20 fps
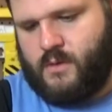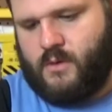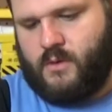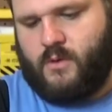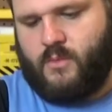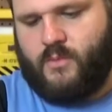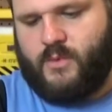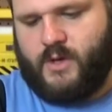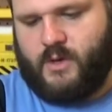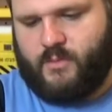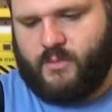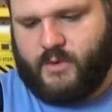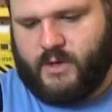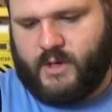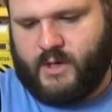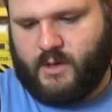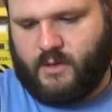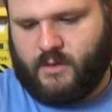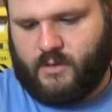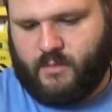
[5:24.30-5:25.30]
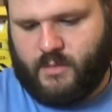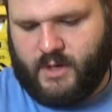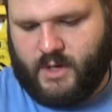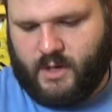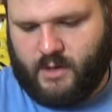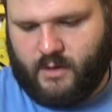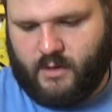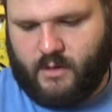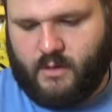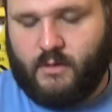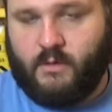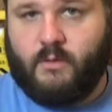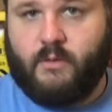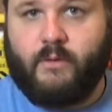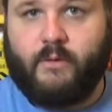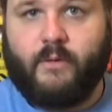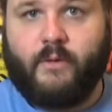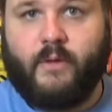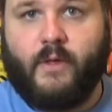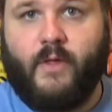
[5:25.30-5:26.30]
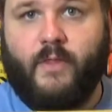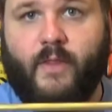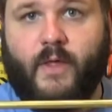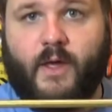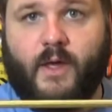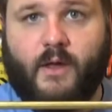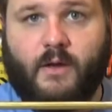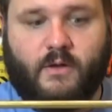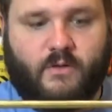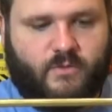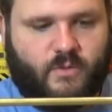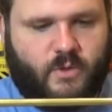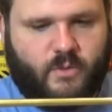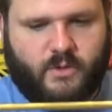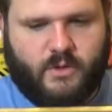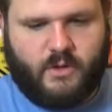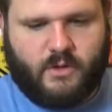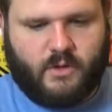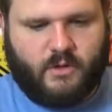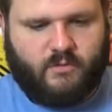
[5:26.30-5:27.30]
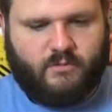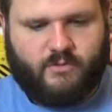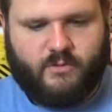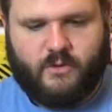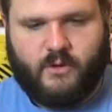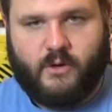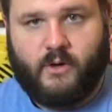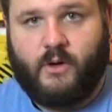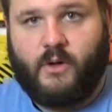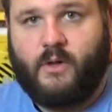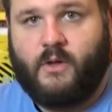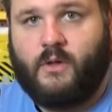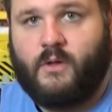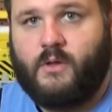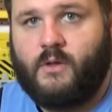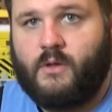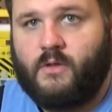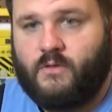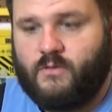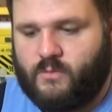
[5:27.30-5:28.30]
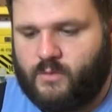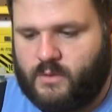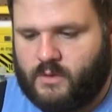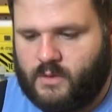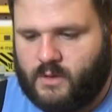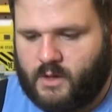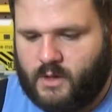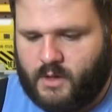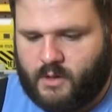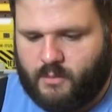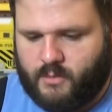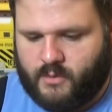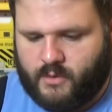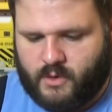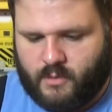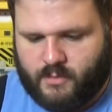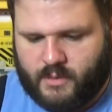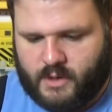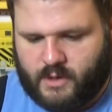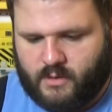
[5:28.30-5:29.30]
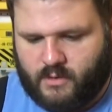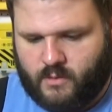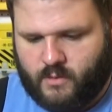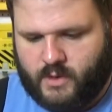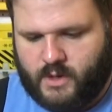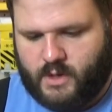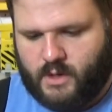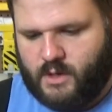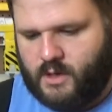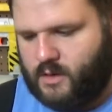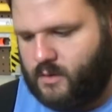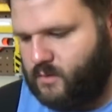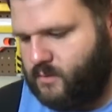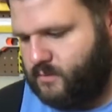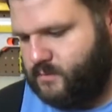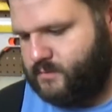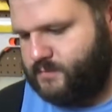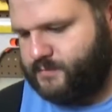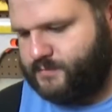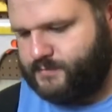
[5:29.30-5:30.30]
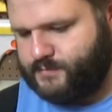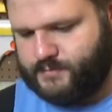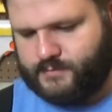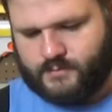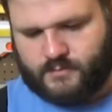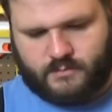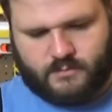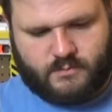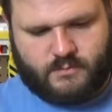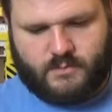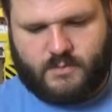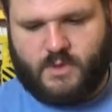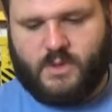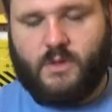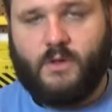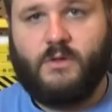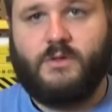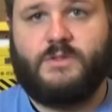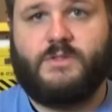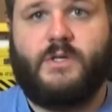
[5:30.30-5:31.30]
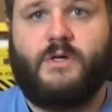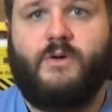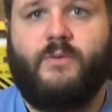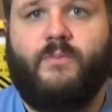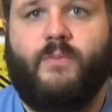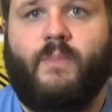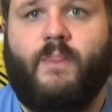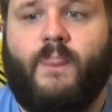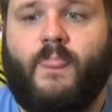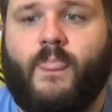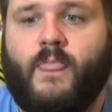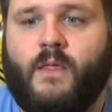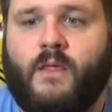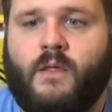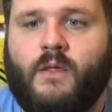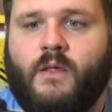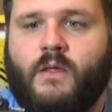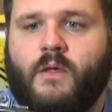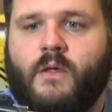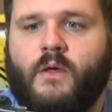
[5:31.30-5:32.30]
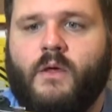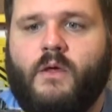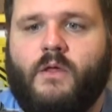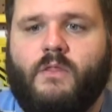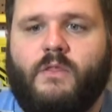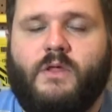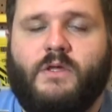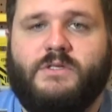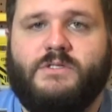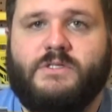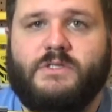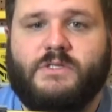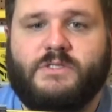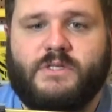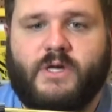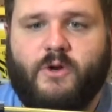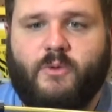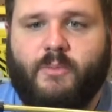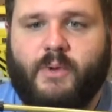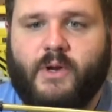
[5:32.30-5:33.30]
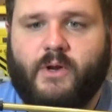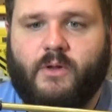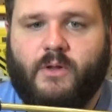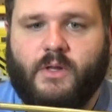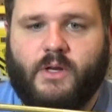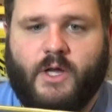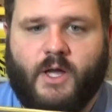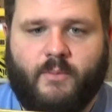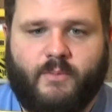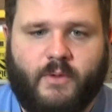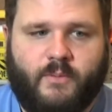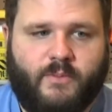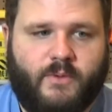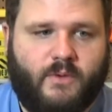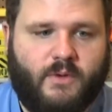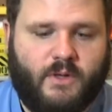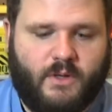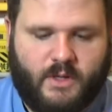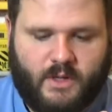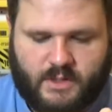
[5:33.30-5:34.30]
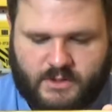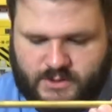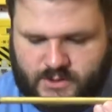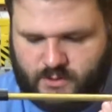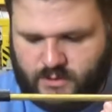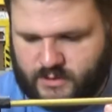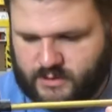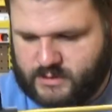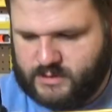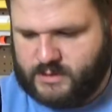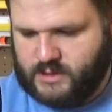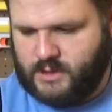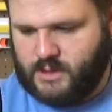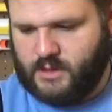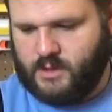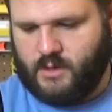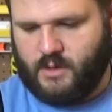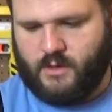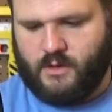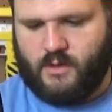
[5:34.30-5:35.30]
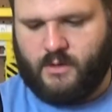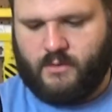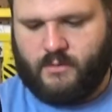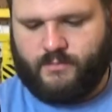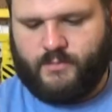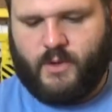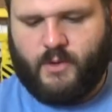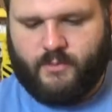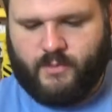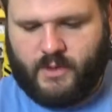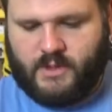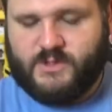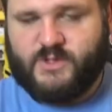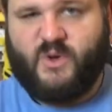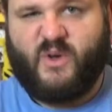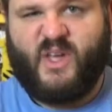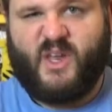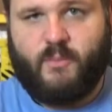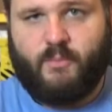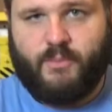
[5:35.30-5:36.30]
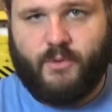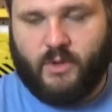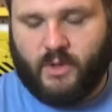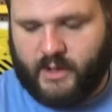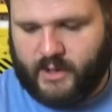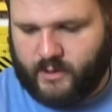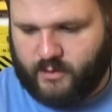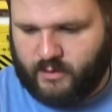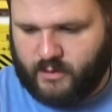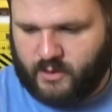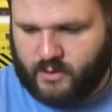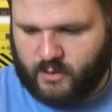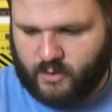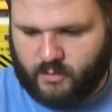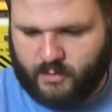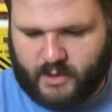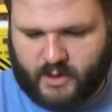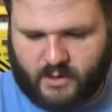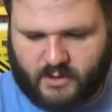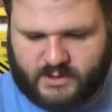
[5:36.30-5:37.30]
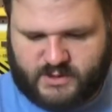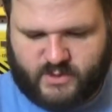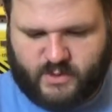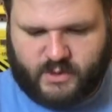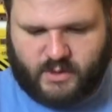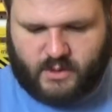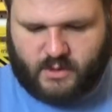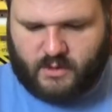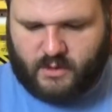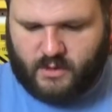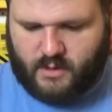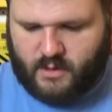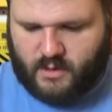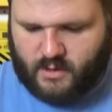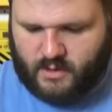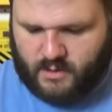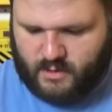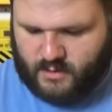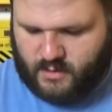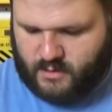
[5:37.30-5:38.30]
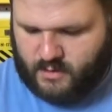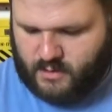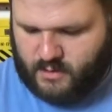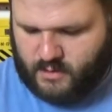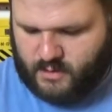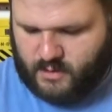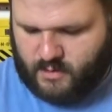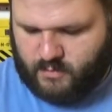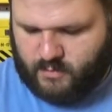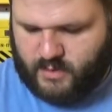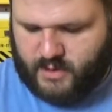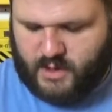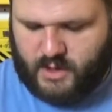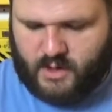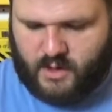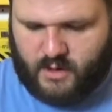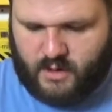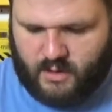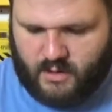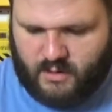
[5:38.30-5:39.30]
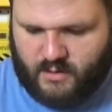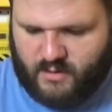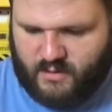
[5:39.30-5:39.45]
It'll pop right out the back. And that is what we're looking for. Let's put the upper up out of the way now. So, this is our barrel and hop-up unit. As you can see, well, let's go ahead and pull out the new barrel so we can compare.